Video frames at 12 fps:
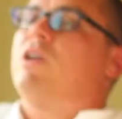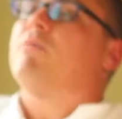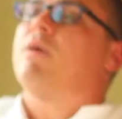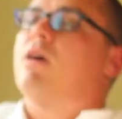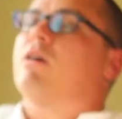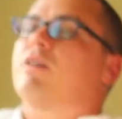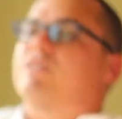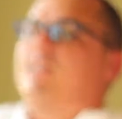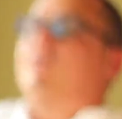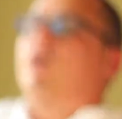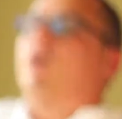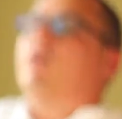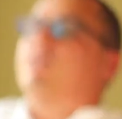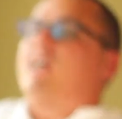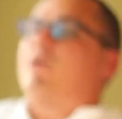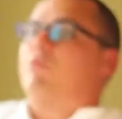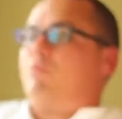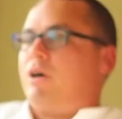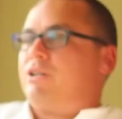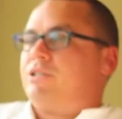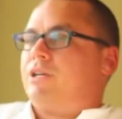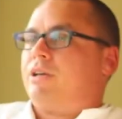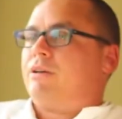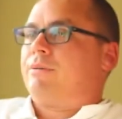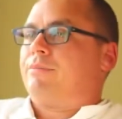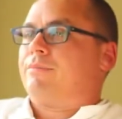We Americans have a hard time with budgeting.